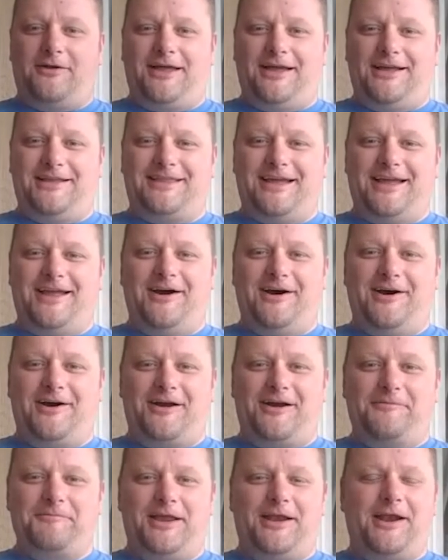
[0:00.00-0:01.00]
like they
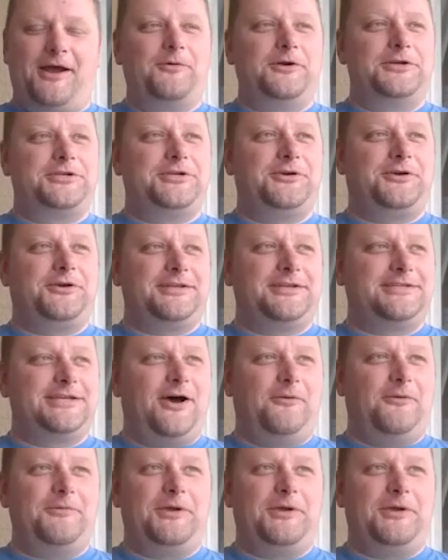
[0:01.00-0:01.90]
are. I mean, I wish you could tell